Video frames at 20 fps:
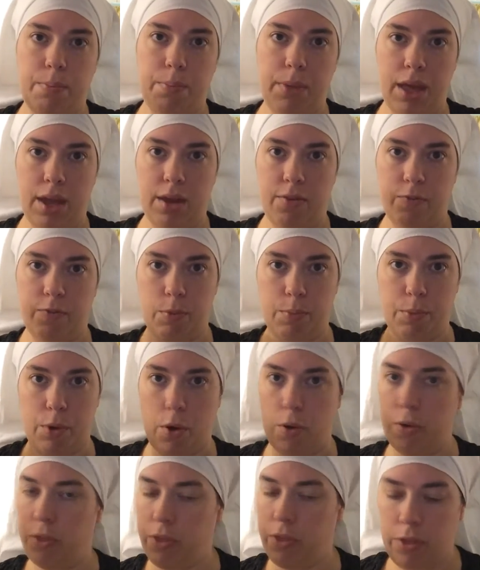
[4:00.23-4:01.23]
pin for
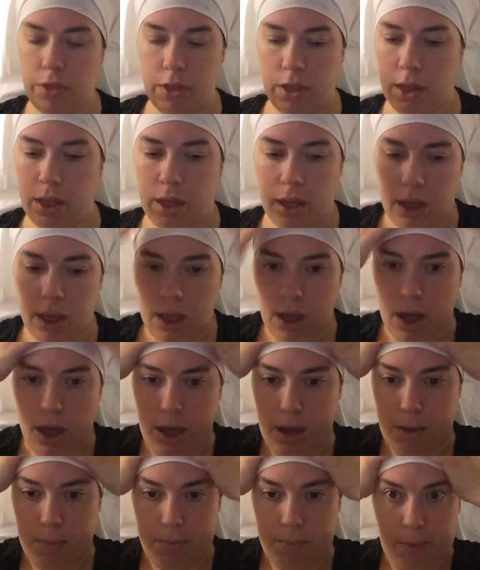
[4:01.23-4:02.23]
both.
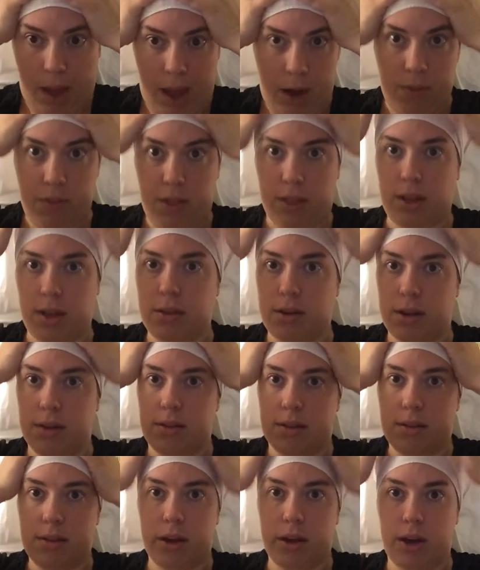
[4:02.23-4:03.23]
I don't think that's
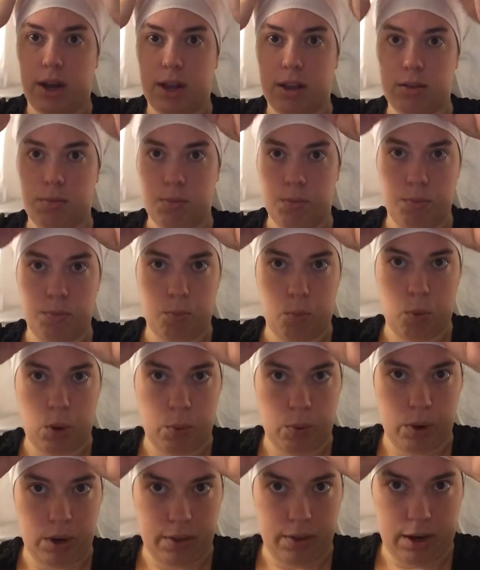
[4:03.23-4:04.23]
necessary. It's more
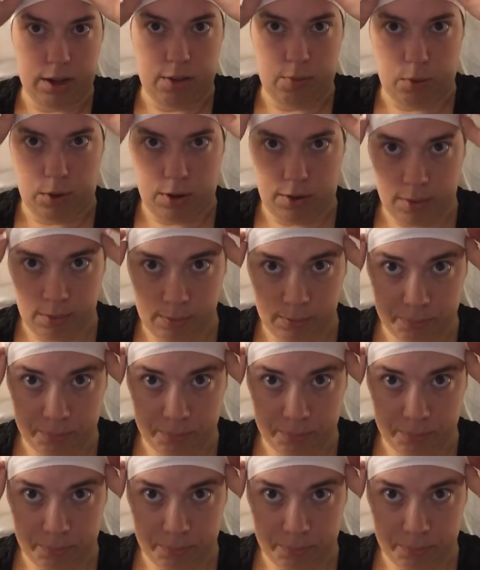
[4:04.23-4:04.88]
work than it's worth.